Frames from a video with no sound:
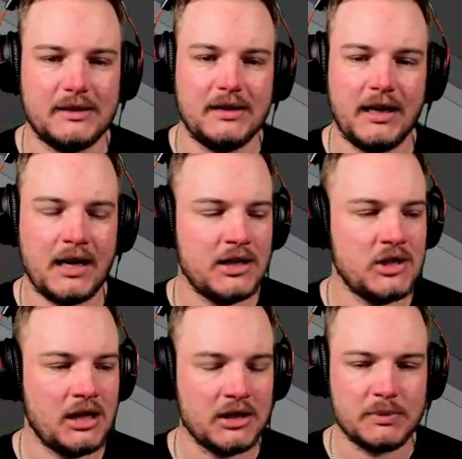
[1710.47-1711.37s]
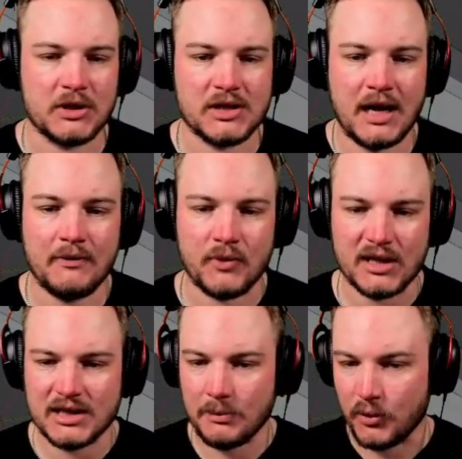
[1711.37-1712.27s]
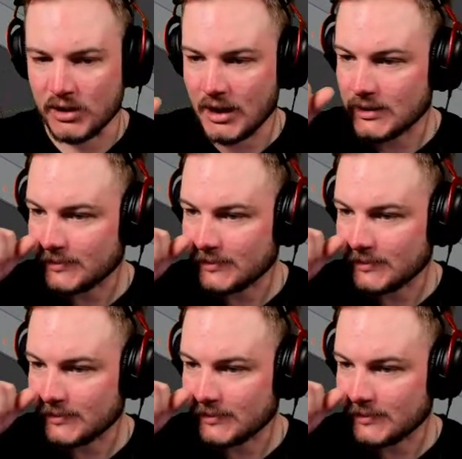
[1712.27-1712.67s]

I'm kind of jealous because I haven't reached that point yet.